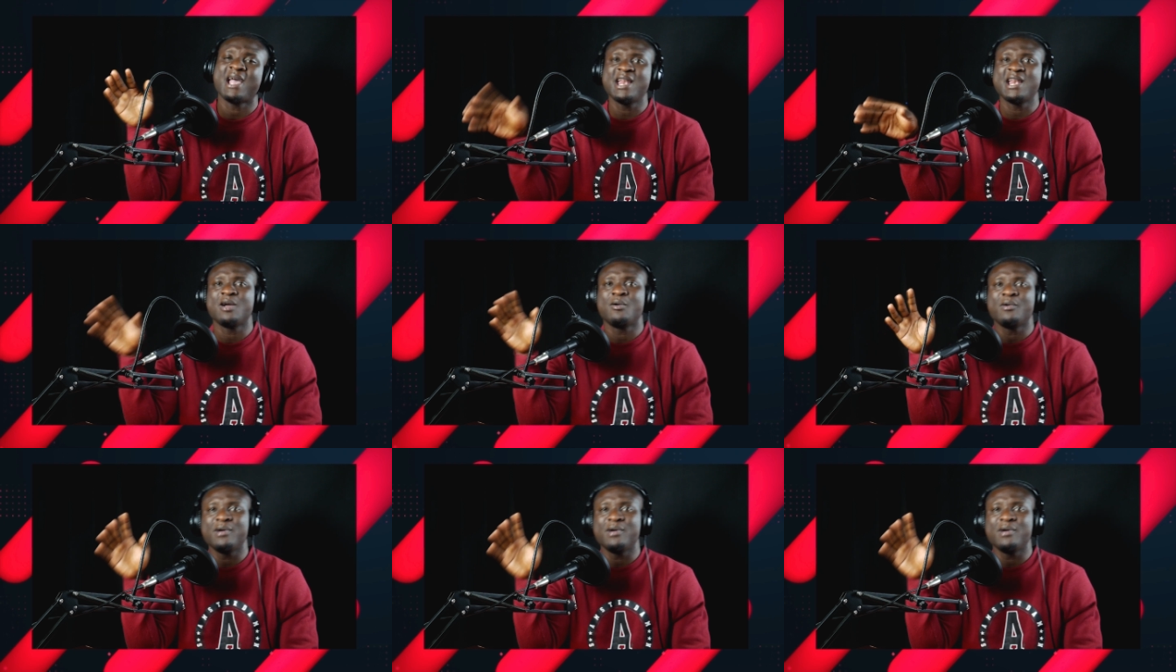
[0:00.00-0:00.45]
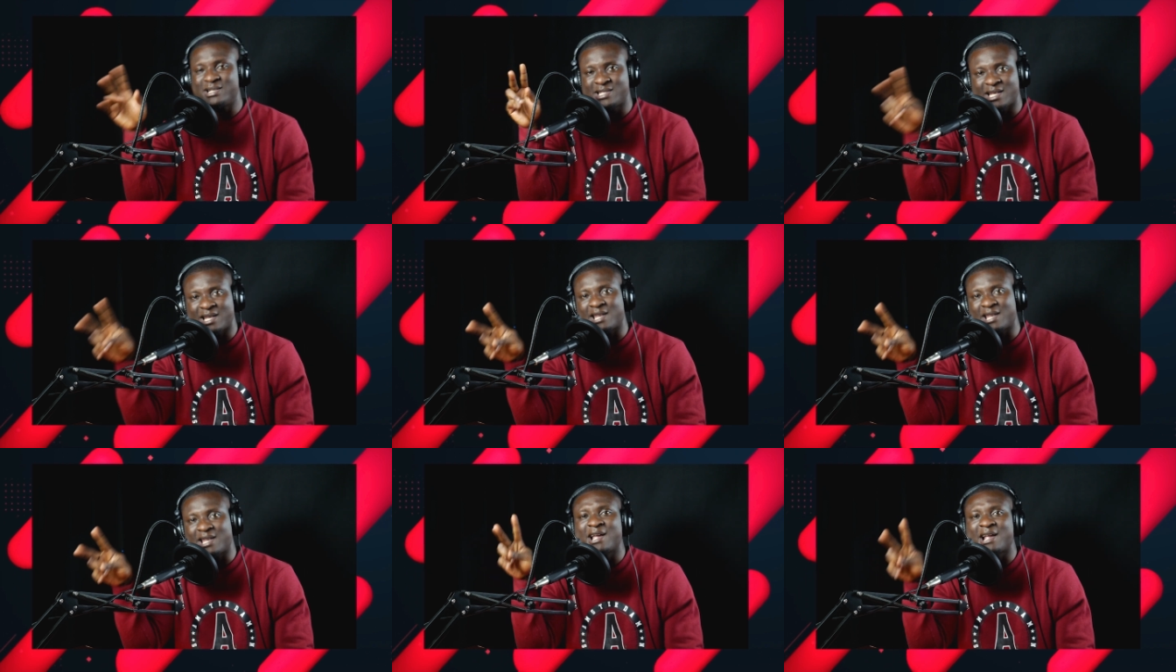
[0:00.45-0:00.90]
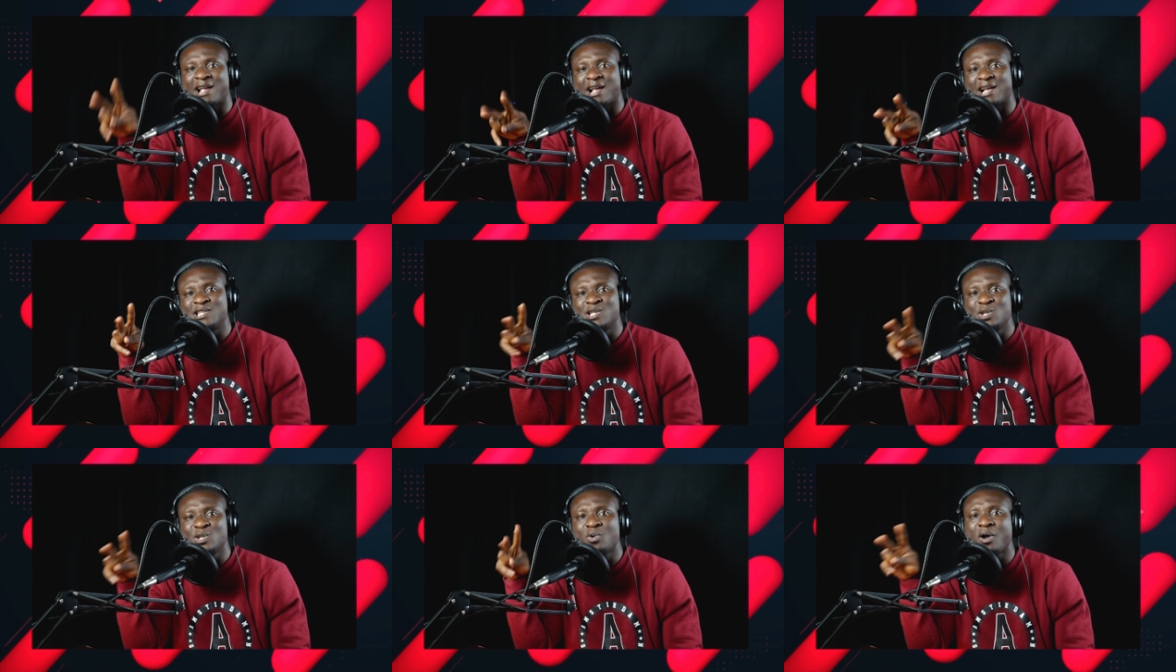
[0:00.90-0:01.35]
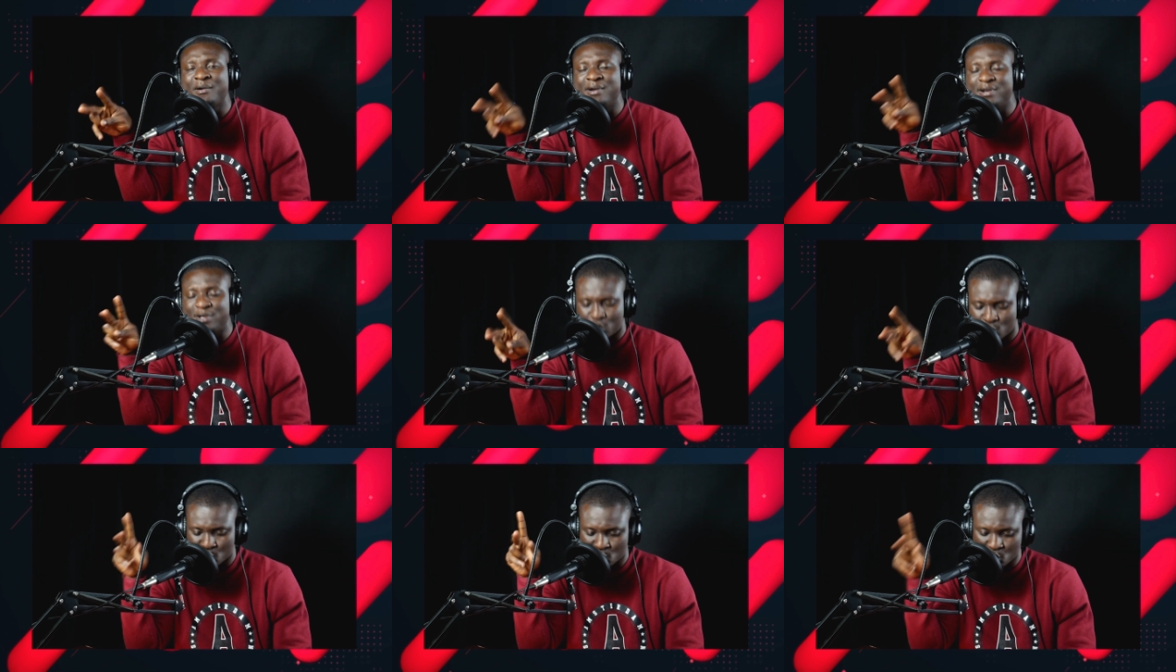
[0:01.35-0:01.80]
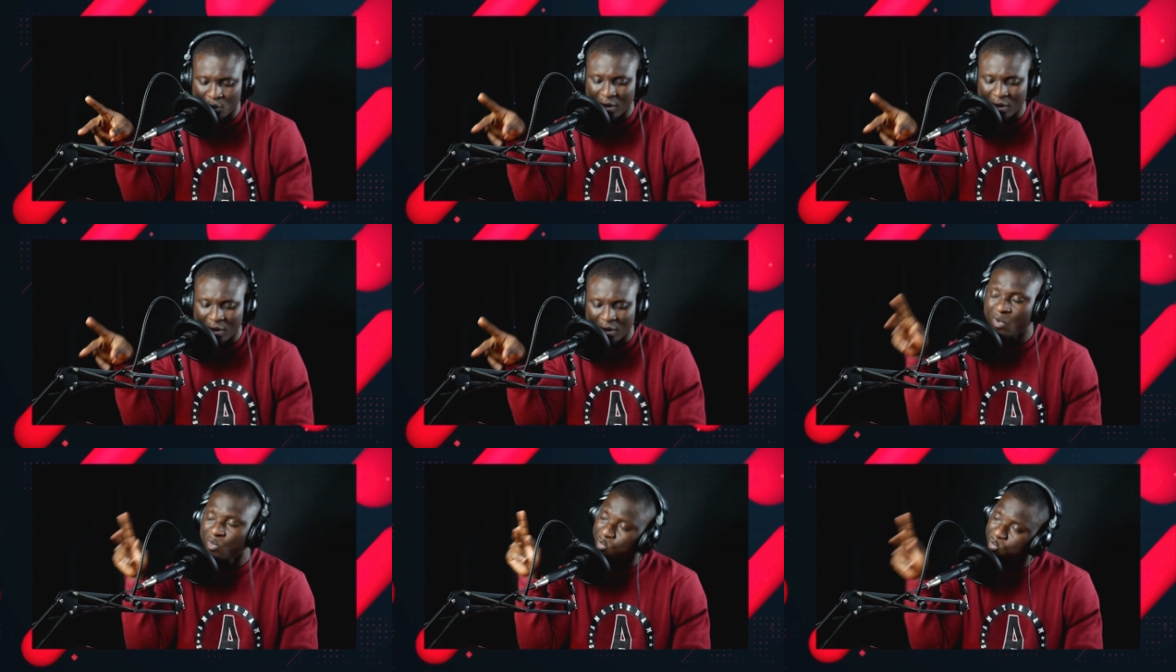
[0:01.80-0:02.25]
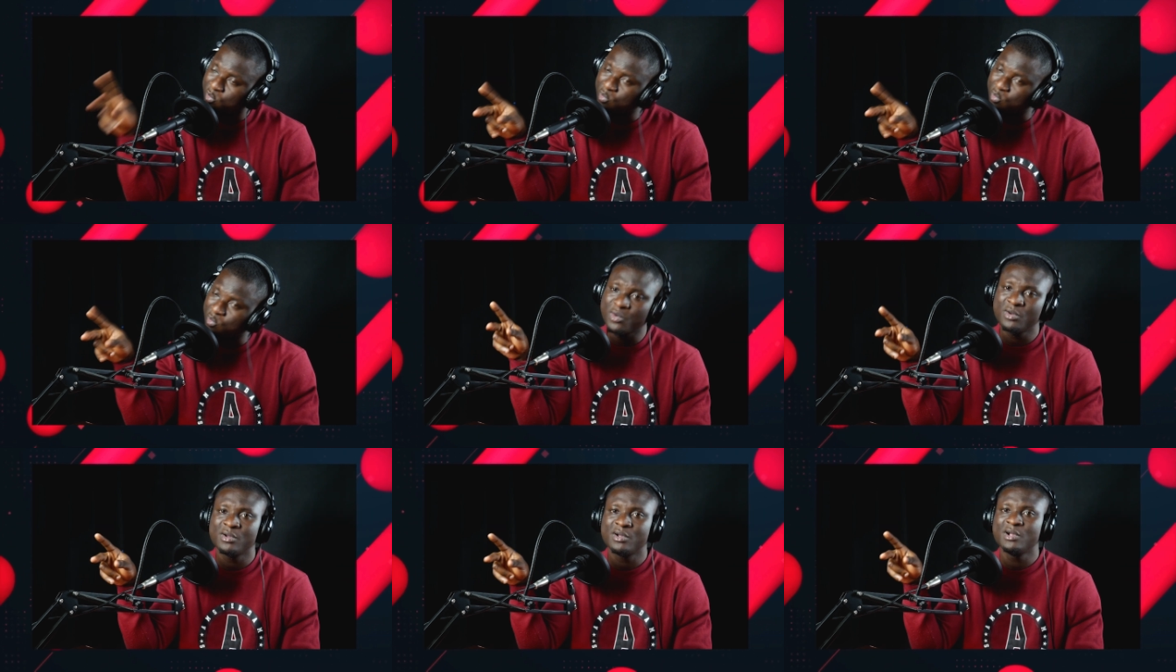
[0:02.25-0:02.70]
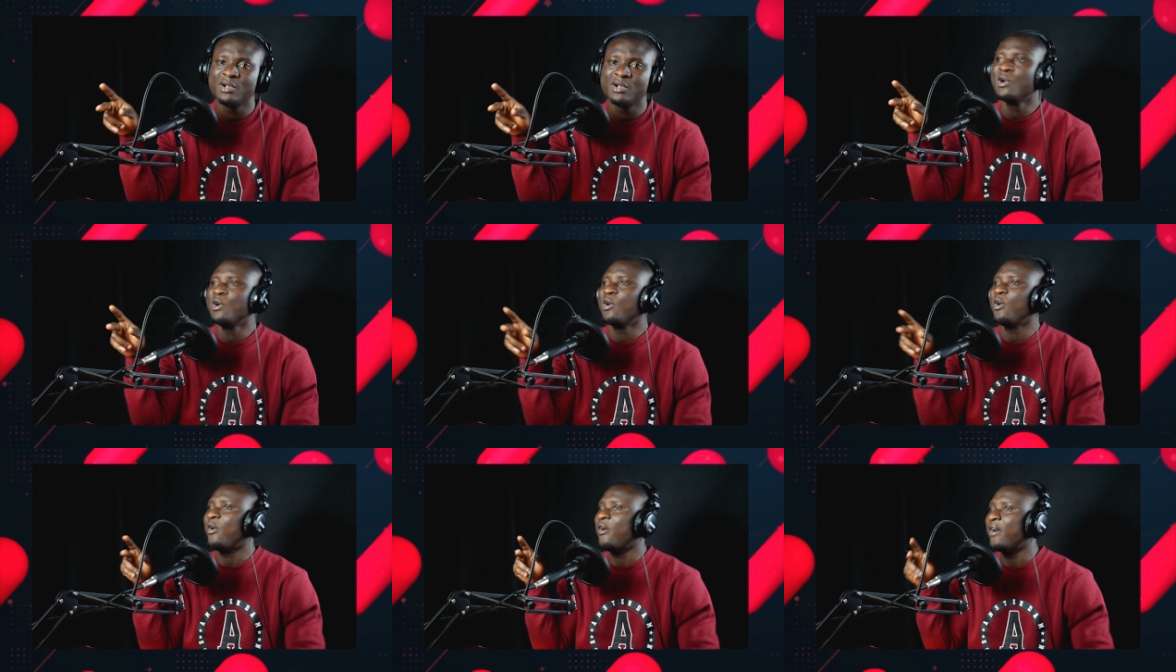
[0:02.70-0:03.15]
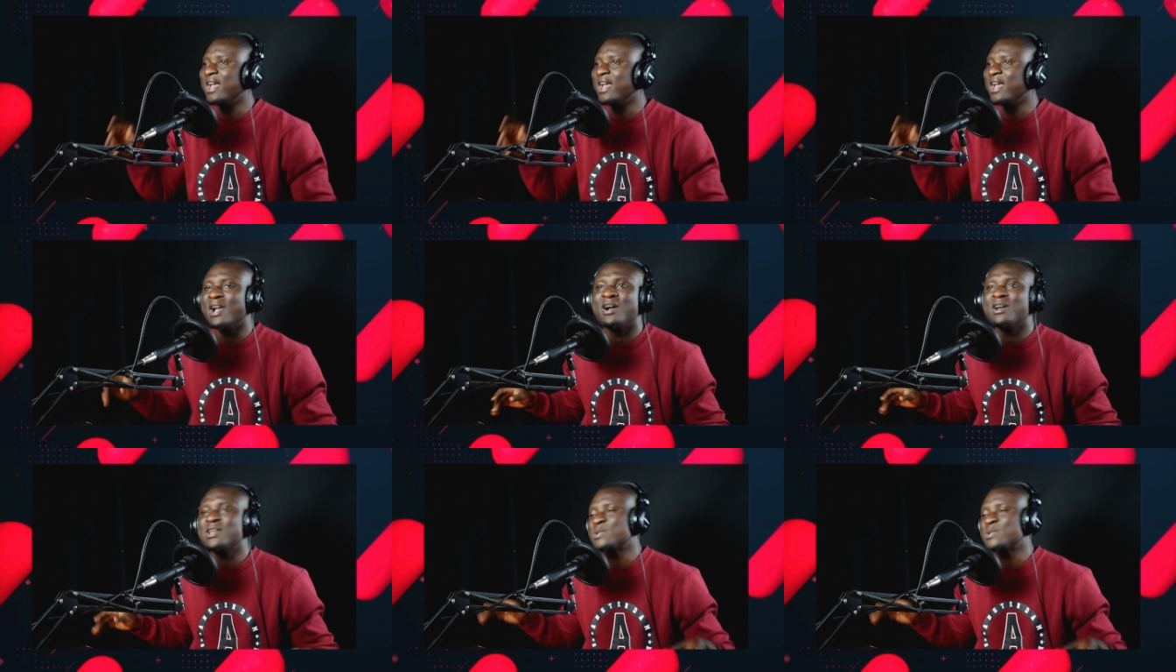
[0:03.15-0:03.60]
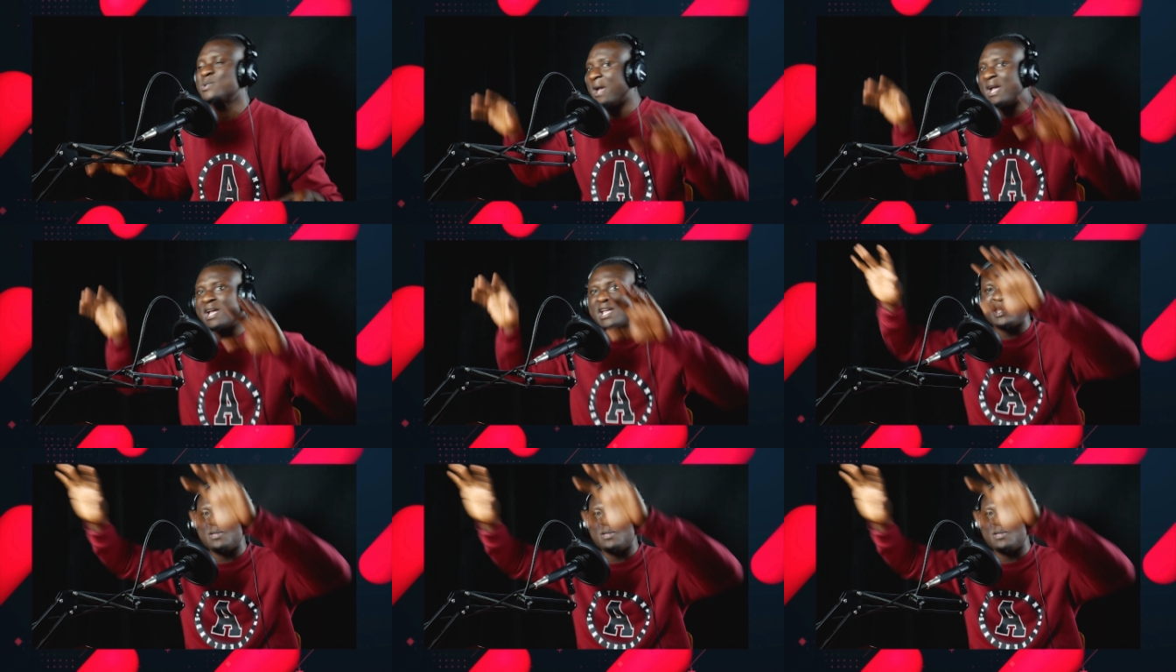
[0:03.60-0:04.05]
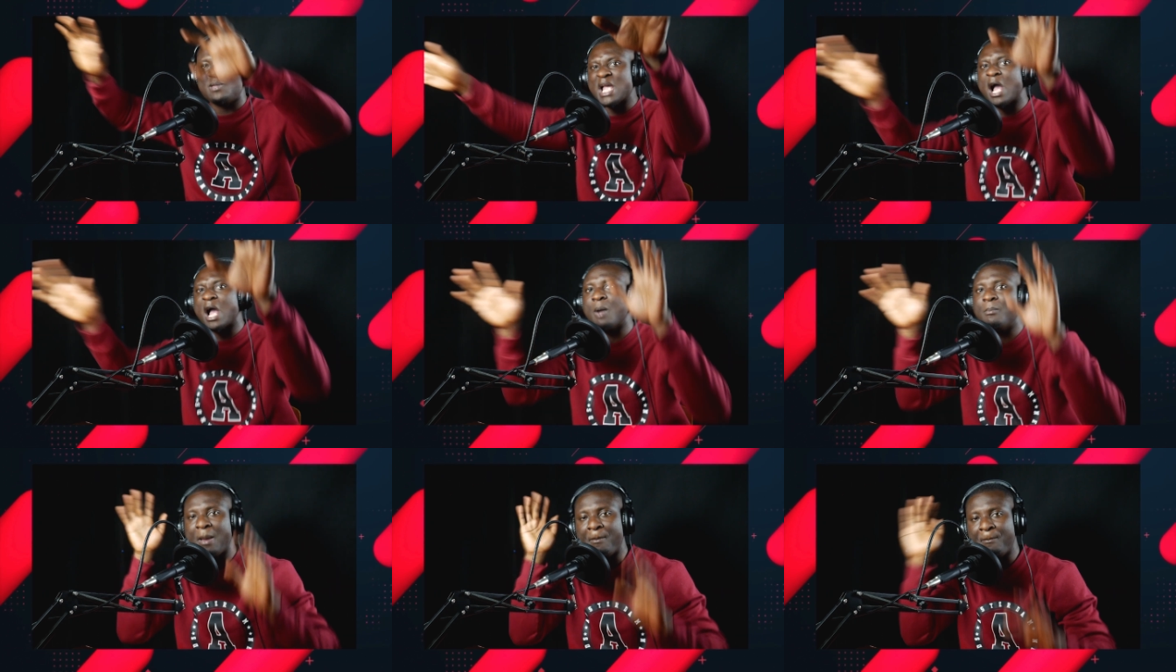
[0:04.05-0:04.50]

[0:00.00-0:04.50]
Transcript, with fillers: And what the second category nso so a ono no I expect you be a